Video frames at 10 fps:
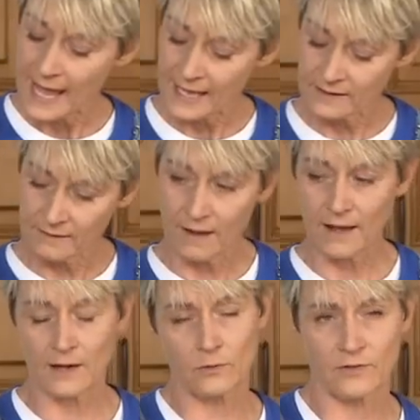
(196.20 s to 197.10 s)
And
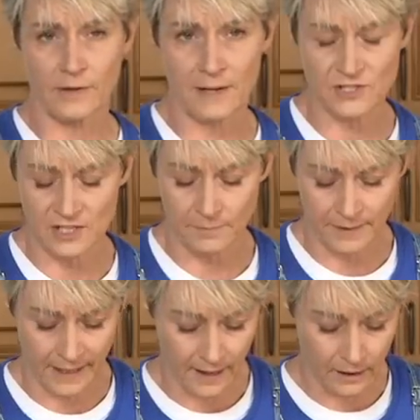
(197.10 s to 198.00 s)
I don't know if I mentioned it,
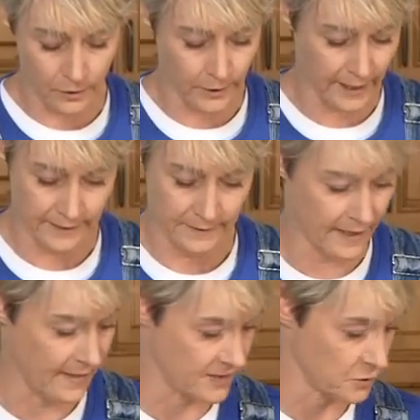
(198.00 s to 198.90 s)
but I got a glue gun,
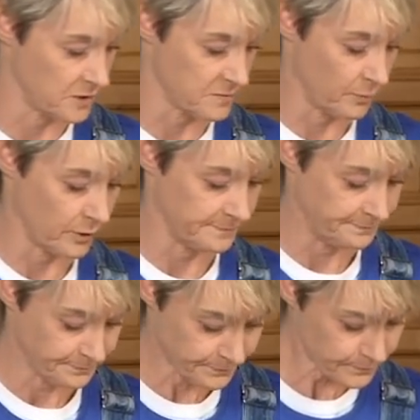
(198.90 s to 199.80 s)
and that's always important.
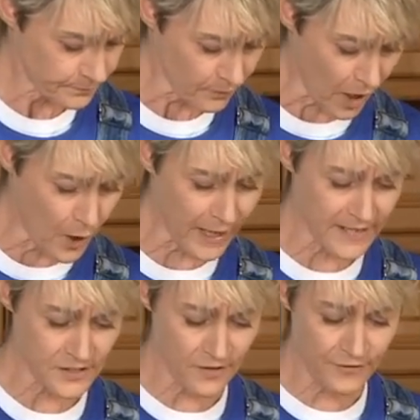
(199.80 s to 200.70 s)
Okay,
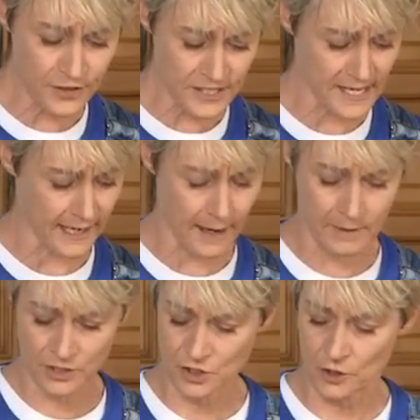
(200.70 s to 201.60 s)
so the first thing I'm
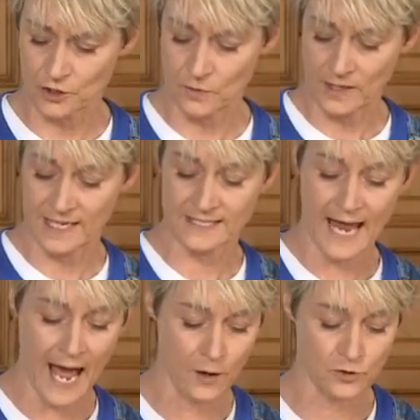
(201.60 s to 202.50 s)
going to show you is
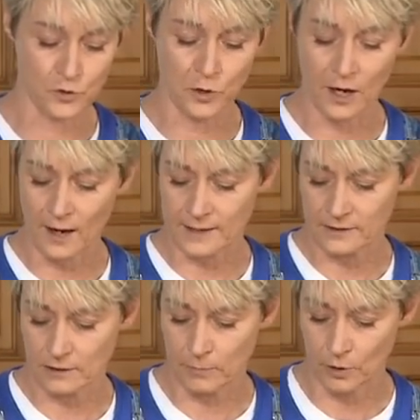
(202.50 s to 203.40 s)
how to cut
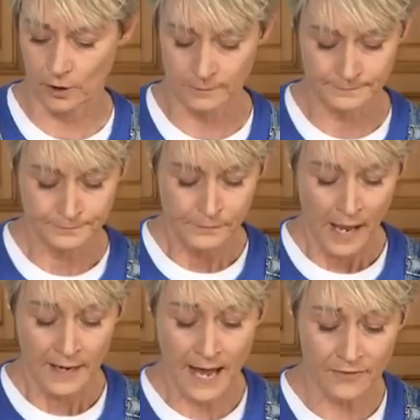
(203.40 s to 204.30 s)
your ball.
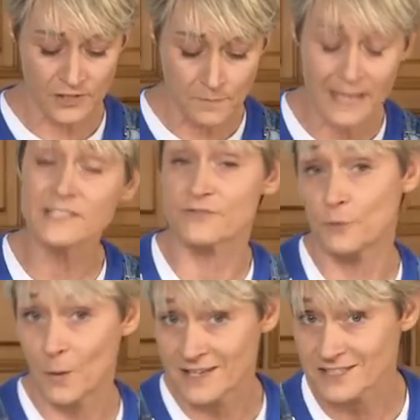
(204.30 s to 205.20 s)
Now, there's many
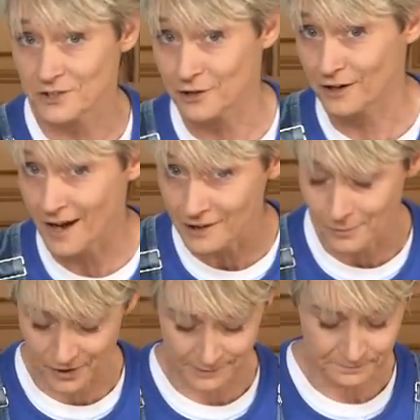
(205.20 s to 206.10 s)
different ways that you can cut your
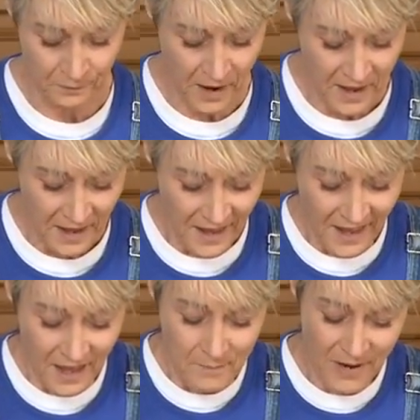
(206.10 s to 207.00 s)
ball,
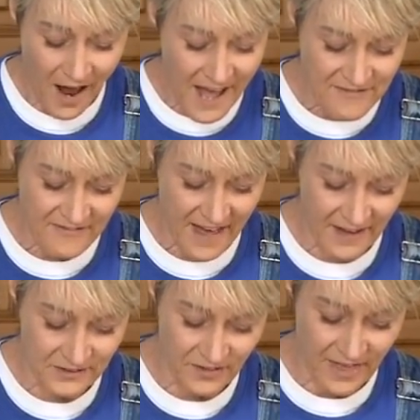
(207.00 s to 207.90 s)
but I
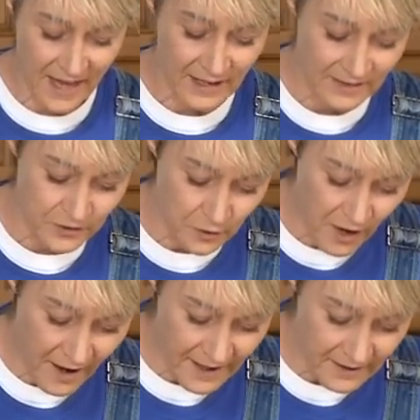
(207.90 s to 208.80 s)
found that if you
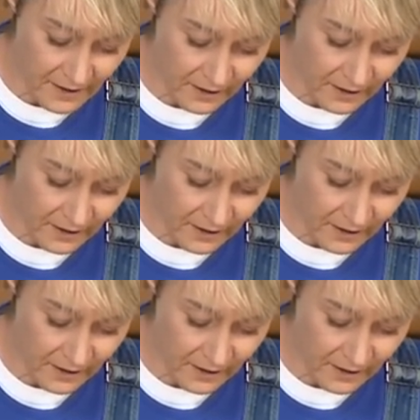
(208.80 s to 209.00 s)
cut